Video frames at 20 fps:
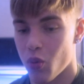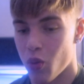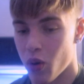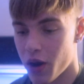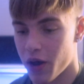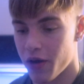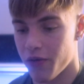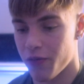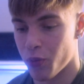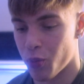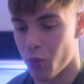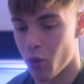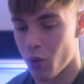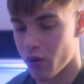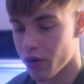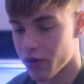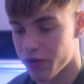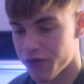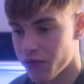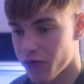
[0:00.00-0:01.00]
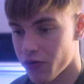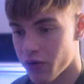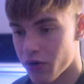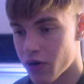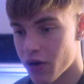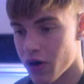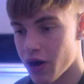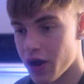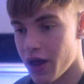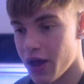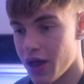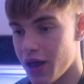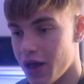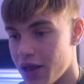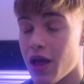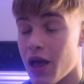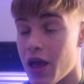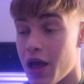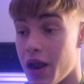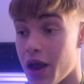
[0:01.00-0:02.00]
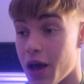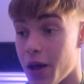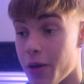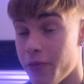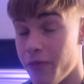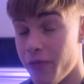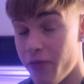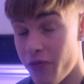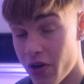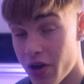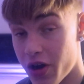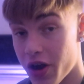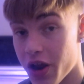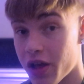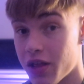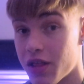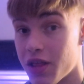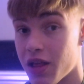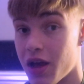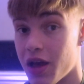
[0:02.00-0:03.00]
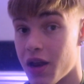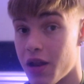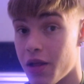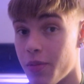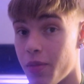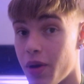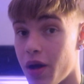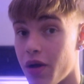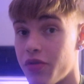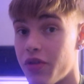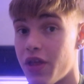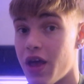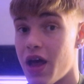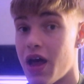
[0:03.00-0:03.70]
what I worked for, and I'm very excited about